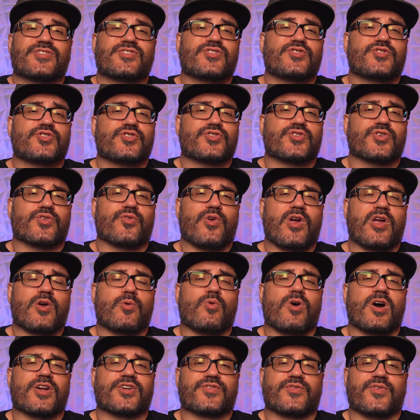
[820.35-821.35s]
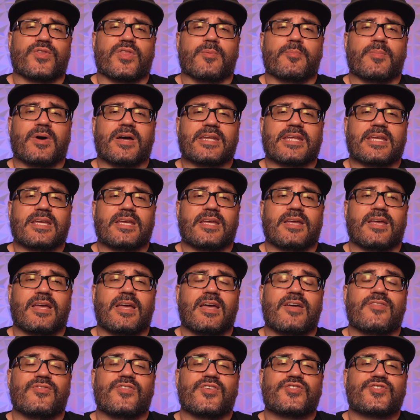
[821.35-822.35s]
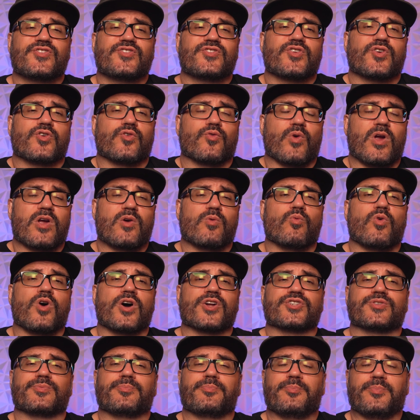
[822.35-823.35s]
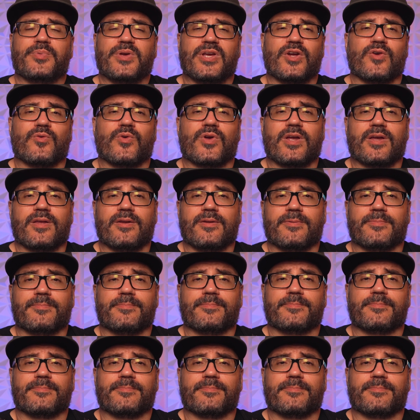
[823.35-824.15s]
isn't just a great watch for the money. This is a great watch, period.